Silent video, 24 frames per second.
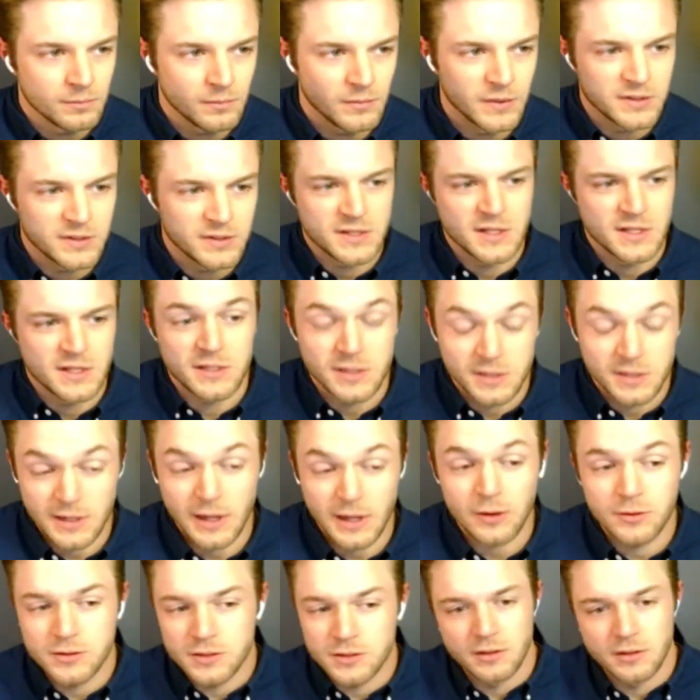It
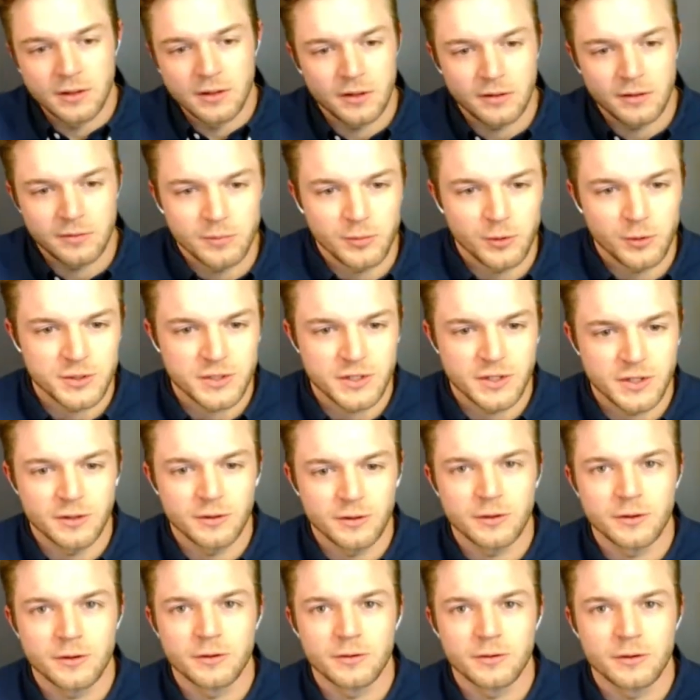sounds, and I appreciate
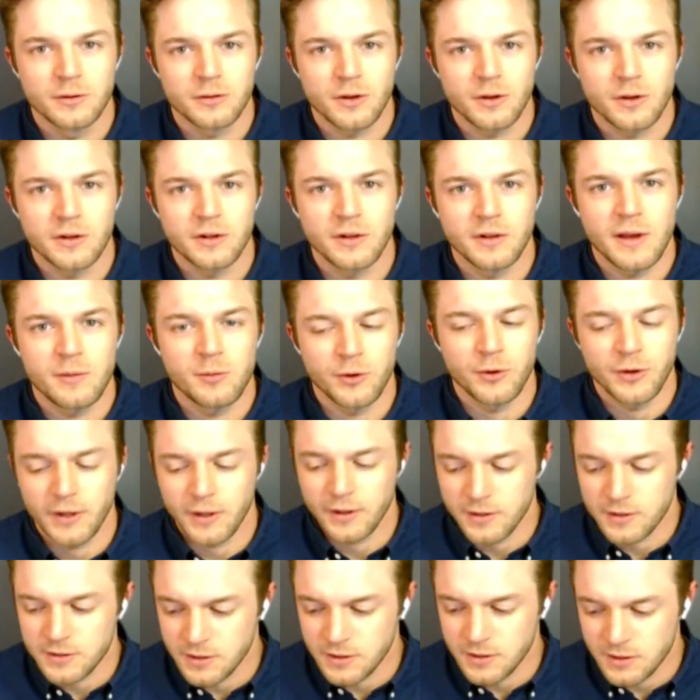your thought elaborating on this.